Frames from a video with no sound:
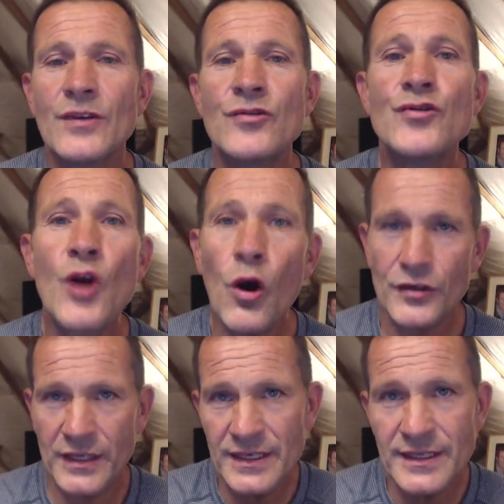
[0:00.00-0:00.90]

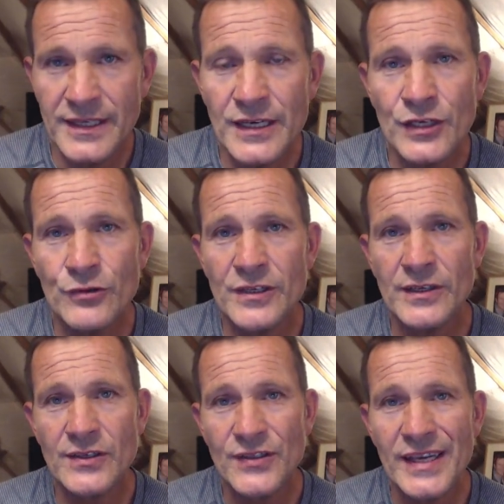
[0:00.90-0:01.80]
not continue to
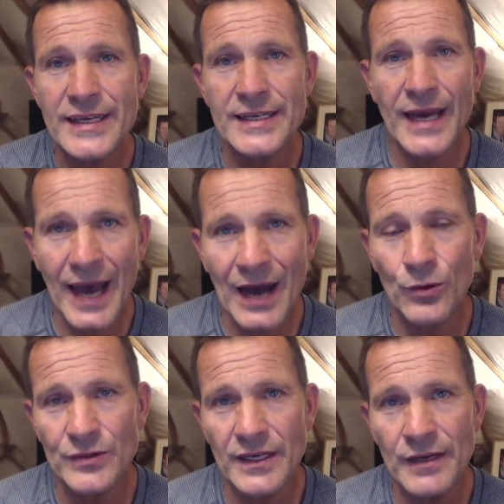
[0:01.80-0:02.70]
seek
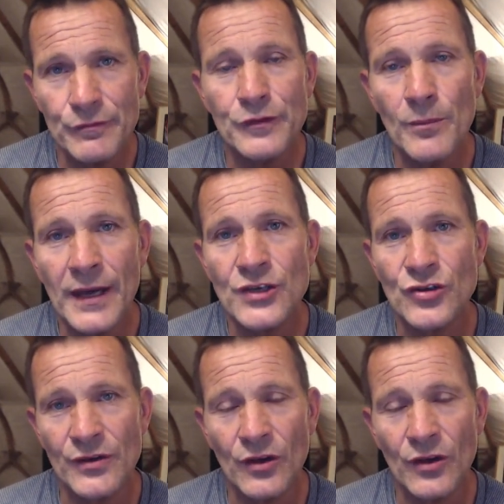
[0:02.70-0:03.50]
out information,